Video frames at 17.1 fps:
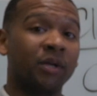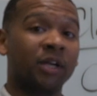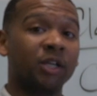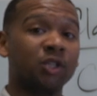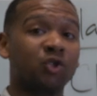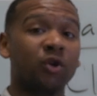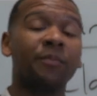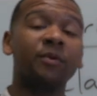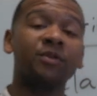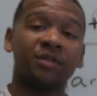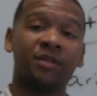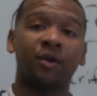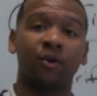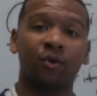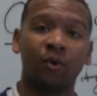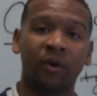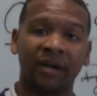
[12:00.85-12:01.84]
to contribute to
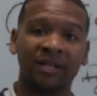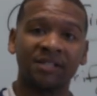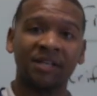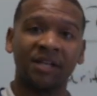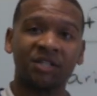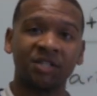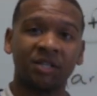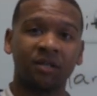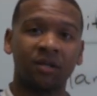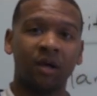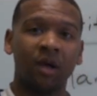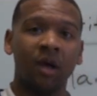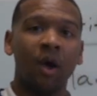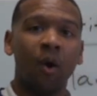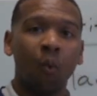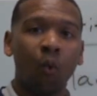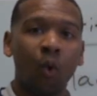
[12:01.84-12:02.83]
your organization.
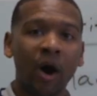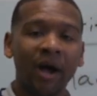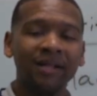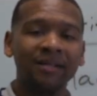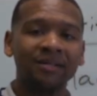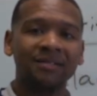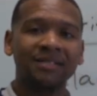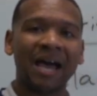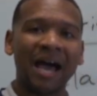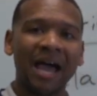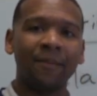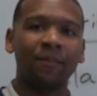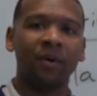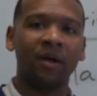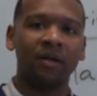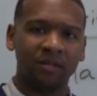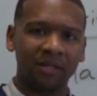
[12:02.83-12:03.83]
What
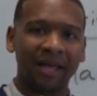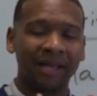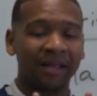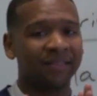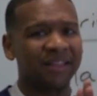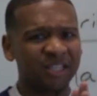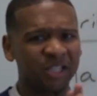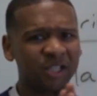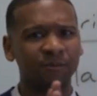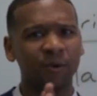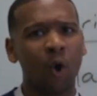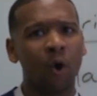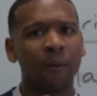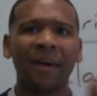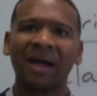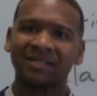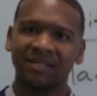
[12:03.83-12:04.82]
type, like this is
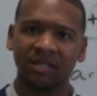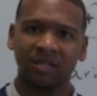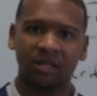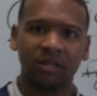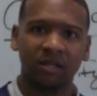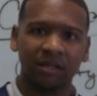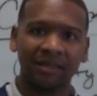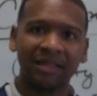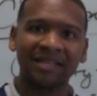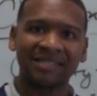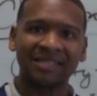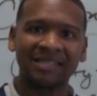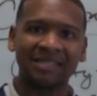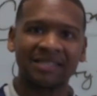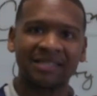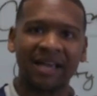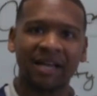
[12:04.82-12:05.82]
going back to
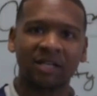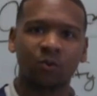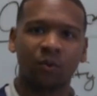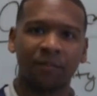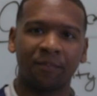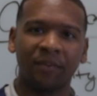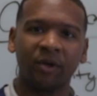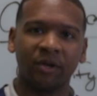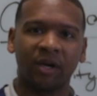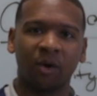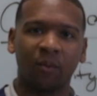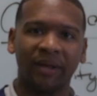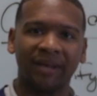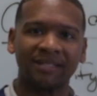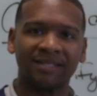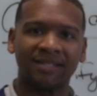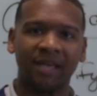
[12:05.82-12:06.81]
lesson 6 with building a
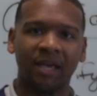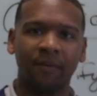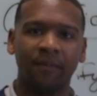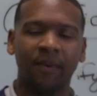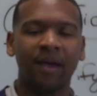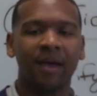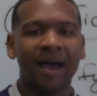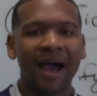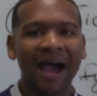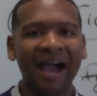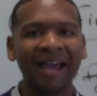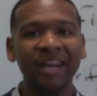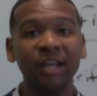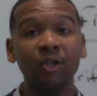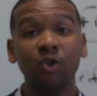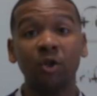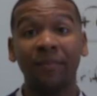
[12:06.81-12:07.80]
winning team.
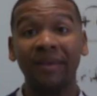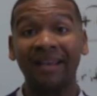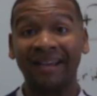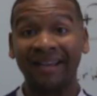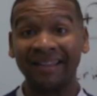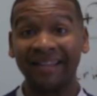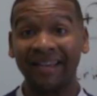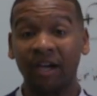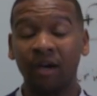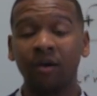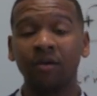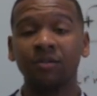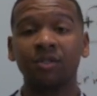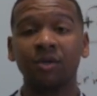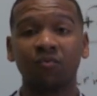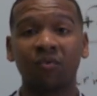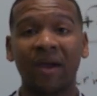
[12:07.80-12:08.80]
I need you to be
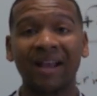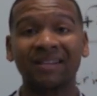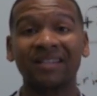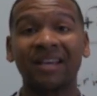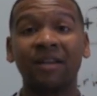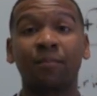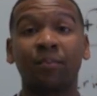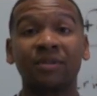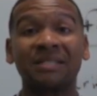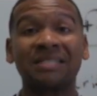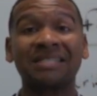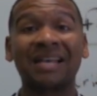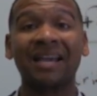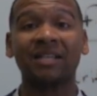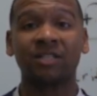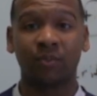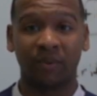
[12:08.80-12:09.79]
clear, direct, and
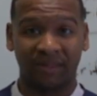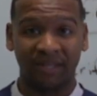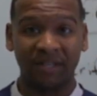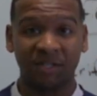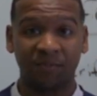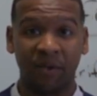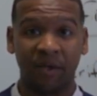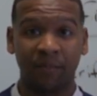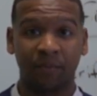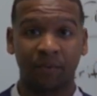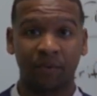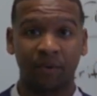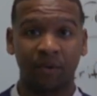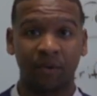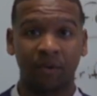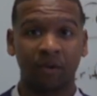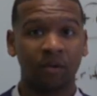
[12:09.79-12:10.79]
precise with these people.
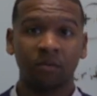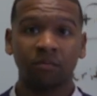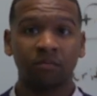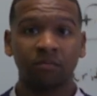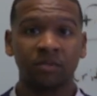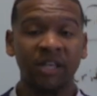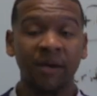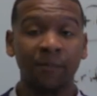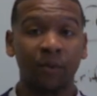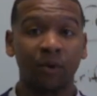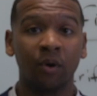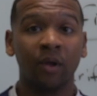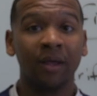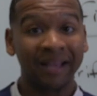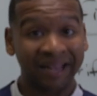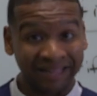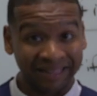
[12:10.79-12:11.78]

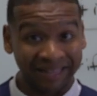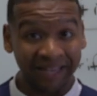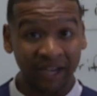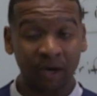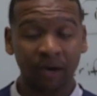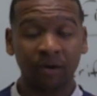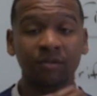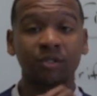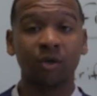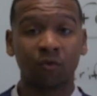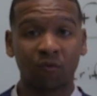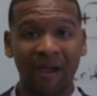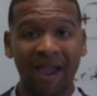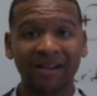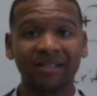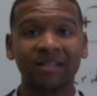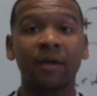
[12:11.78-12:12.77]
Simple. Clear,
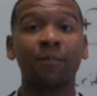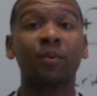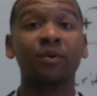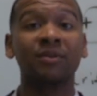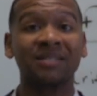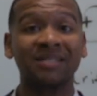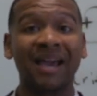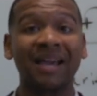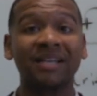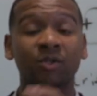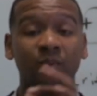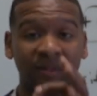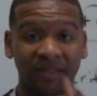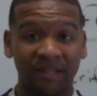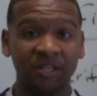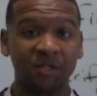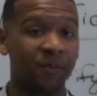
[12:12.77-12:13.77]
direct, and precise
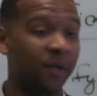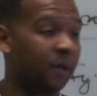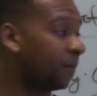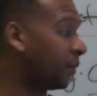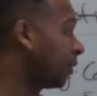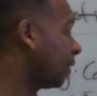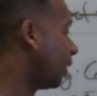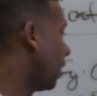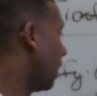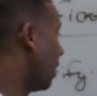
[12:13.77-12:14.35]
with these people,